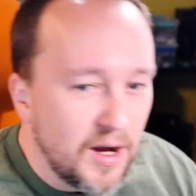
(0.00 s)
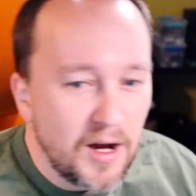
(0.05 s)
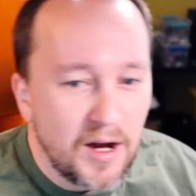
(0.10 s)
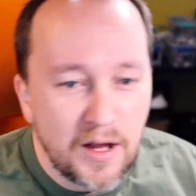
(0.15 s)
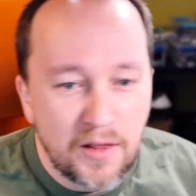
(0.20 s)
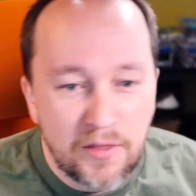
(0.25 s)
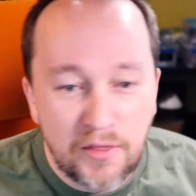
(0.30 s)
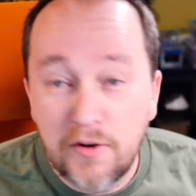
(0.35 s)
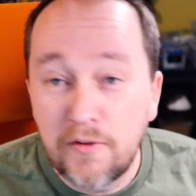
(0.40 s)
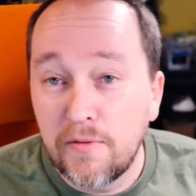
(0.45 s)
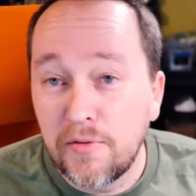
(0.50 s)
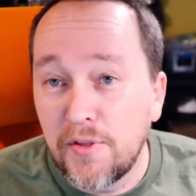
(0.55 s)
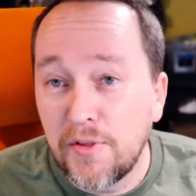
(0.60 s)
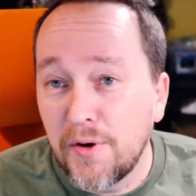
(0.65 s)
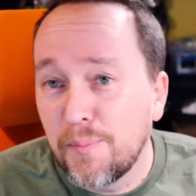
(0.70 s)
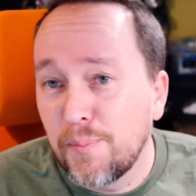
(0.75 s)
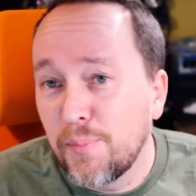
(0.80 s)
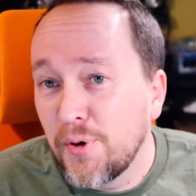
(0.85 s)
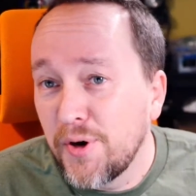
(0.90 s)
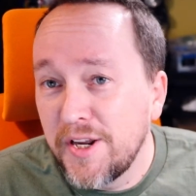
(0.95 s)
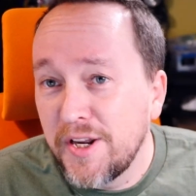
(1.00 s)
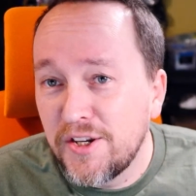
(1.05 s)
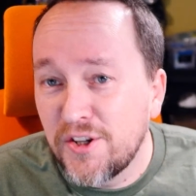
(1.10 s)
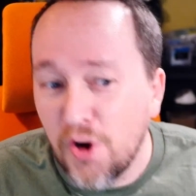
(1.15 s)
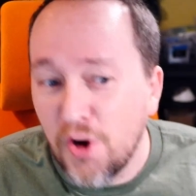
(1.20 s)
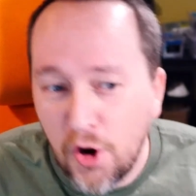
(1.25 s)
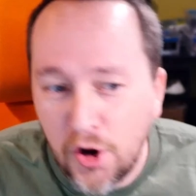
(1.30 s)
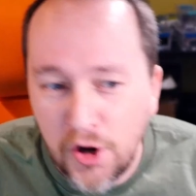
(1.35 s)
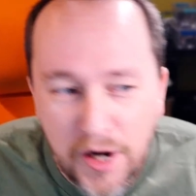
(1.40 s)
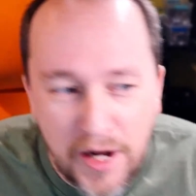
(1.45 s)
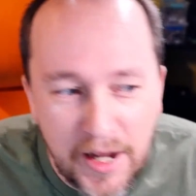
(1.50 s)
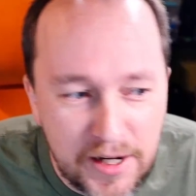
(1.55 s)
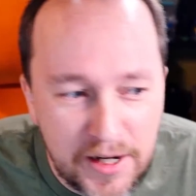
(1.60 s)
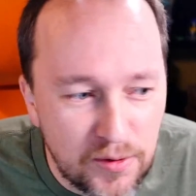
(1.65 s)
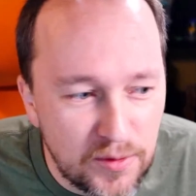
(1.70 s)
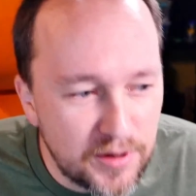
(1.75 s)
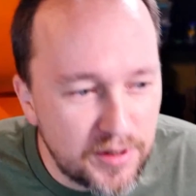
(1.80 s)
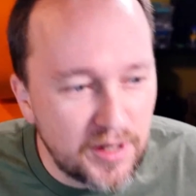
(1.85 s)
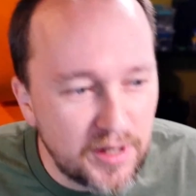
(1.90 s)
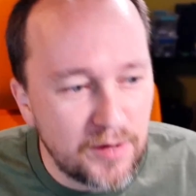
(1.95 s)
They're pretty darn
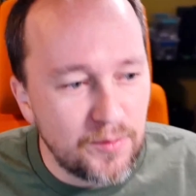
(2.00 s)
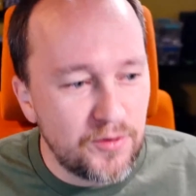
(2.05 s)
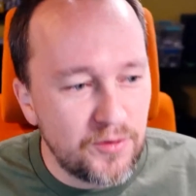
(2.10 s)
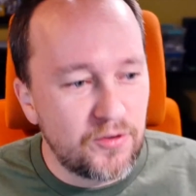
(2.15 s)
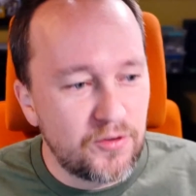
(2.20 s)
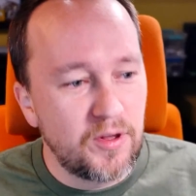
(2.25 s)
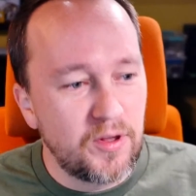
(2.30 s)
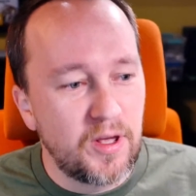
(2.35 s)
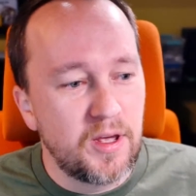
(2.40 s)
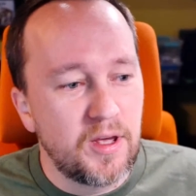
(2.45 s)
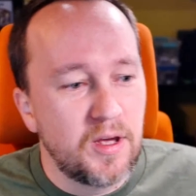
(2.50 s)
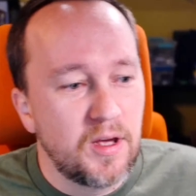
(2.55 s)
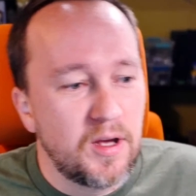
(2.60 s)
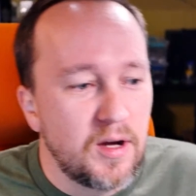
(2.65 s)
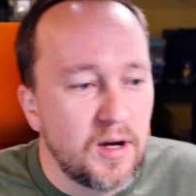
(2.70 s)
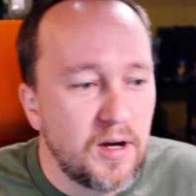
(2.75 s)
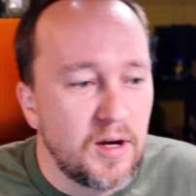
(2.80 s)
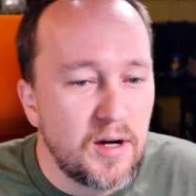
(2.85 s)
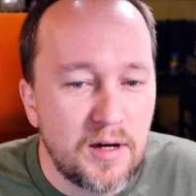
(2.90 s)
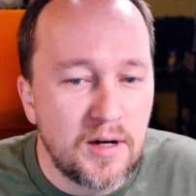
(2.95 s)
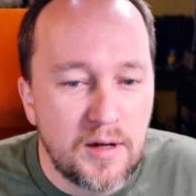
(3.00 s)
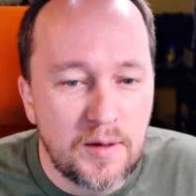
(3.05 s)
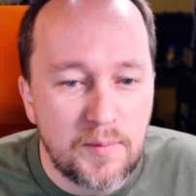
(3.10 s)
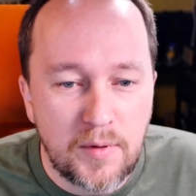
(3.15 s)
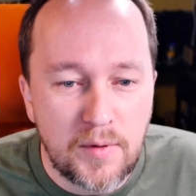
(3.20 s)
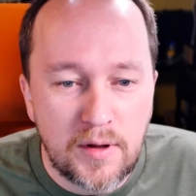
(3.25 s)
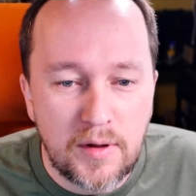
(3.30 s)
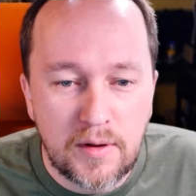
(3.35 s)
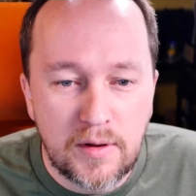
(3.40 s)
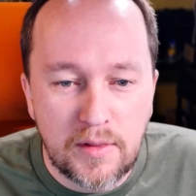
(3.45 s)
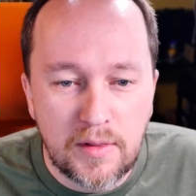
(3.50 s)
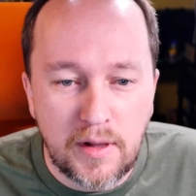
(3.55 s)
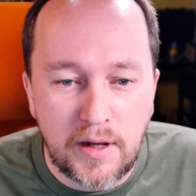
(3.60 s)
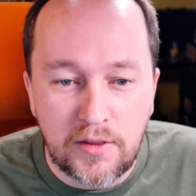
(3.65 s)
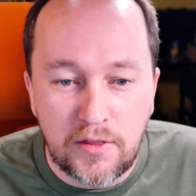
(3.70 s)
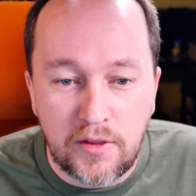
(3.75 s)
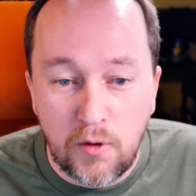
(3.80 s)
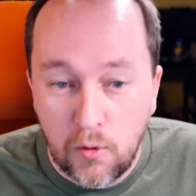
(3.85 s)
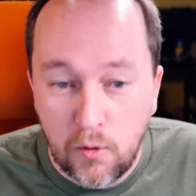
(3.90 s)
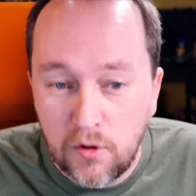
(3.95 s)
accurate, I would say.
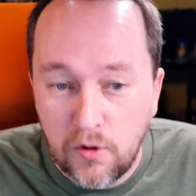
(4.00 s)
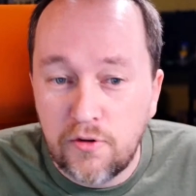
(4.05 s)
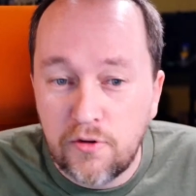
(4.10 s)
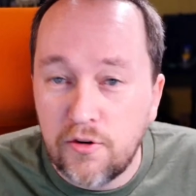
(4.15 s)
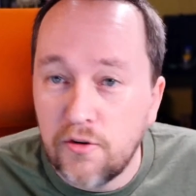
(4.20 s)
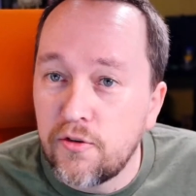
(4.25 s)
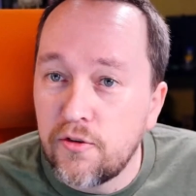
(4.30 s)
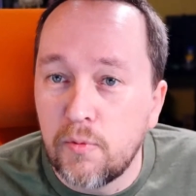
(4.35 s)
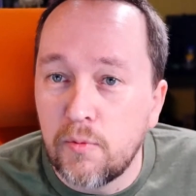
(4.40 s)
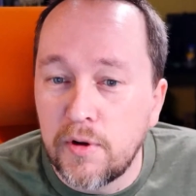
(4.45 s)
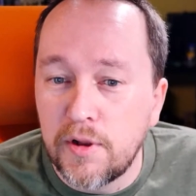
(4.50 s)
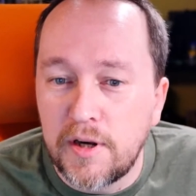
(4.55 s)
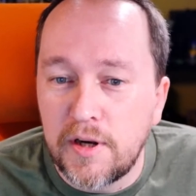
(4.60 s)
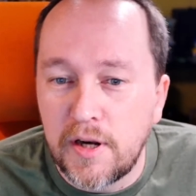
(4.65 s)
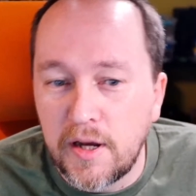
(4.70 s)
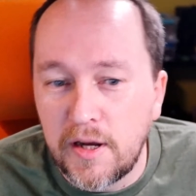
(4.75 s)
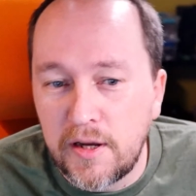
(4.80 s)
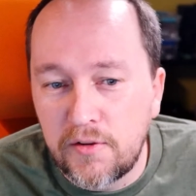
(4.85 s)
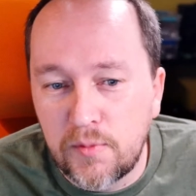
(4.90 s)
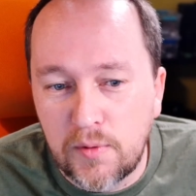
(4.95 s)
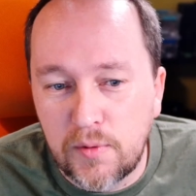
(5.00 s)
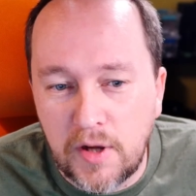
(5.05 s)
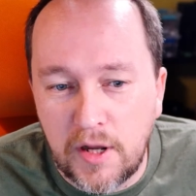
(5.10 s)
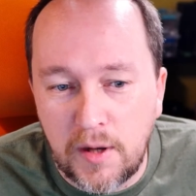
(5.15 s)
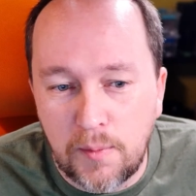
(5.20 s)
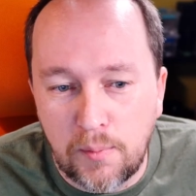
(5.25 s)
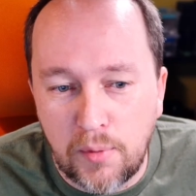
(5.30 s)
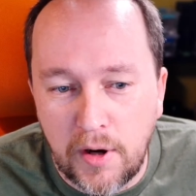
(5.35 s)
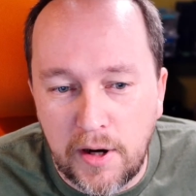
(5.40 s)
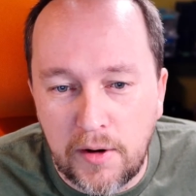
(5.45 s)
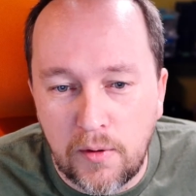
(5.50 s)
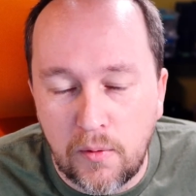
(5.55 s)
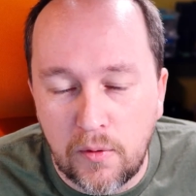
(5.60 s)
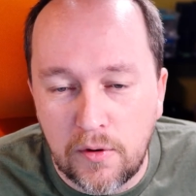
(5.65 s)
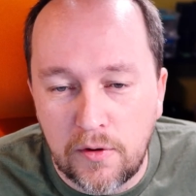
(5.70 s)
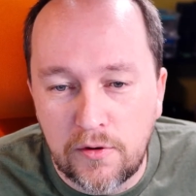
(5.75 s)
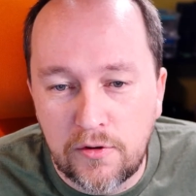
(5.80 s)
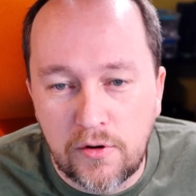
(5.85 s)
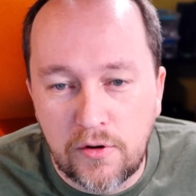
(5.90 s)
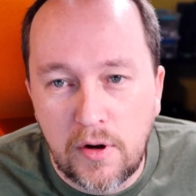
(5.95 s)
Like the orange is a really nice kind of bright
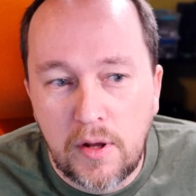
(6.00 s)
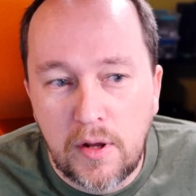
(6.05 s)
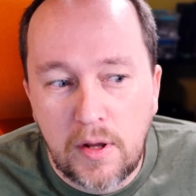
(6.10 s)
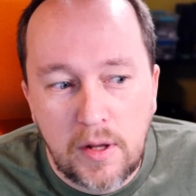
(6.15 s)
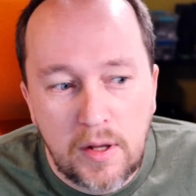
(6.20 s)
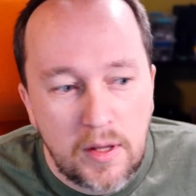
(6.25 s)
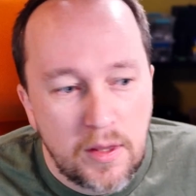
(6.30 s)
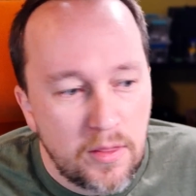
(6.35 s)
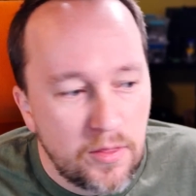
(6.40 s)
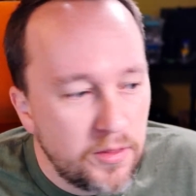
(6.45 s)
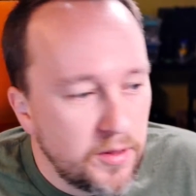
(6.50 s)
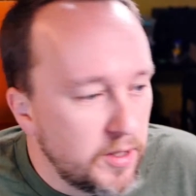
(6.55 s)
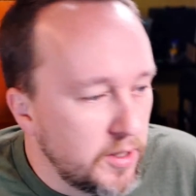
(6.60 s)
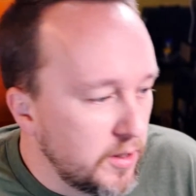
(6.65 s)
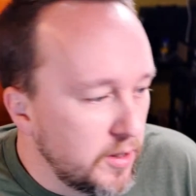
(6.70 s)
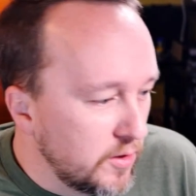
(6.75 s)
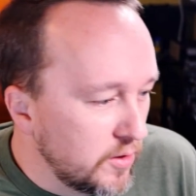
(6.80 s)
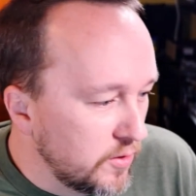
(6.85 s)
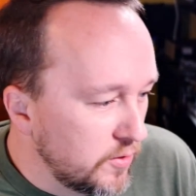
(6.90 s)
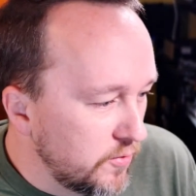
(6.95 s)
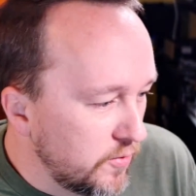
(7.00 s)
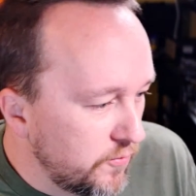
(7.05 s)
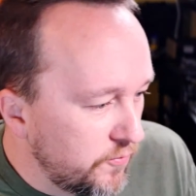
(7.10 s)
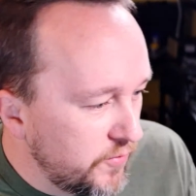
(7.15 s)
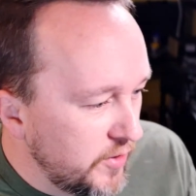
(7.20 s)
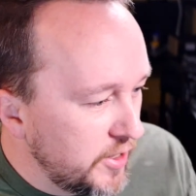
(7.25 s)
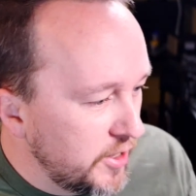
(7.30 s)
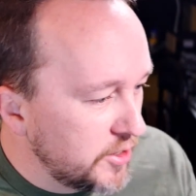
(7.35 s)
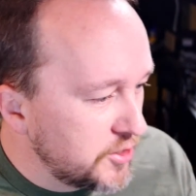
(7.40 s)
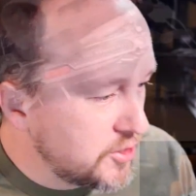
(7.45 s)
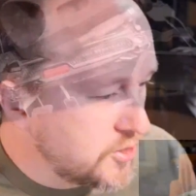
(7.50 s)
orange. The finish